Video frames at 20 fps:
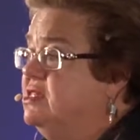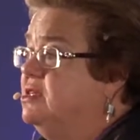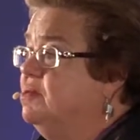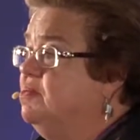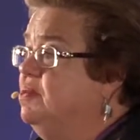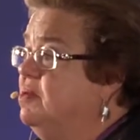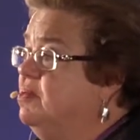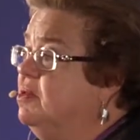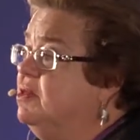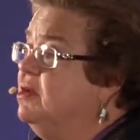the
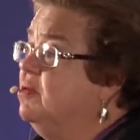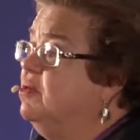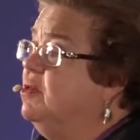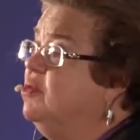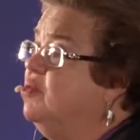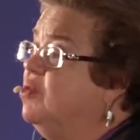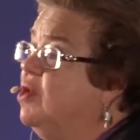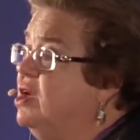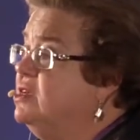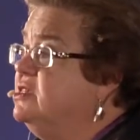people that we
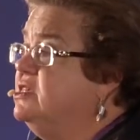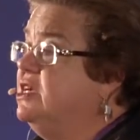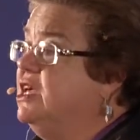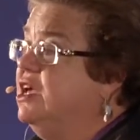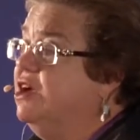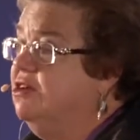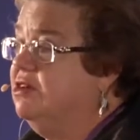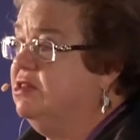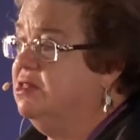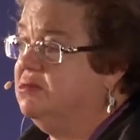want to
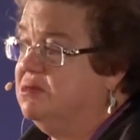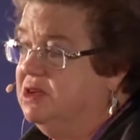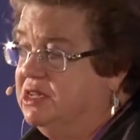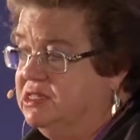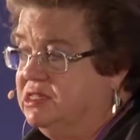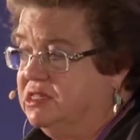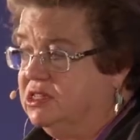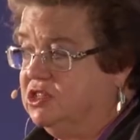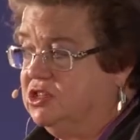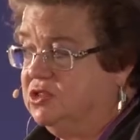carry the
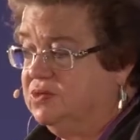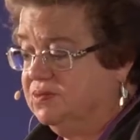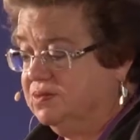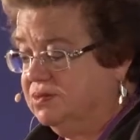message.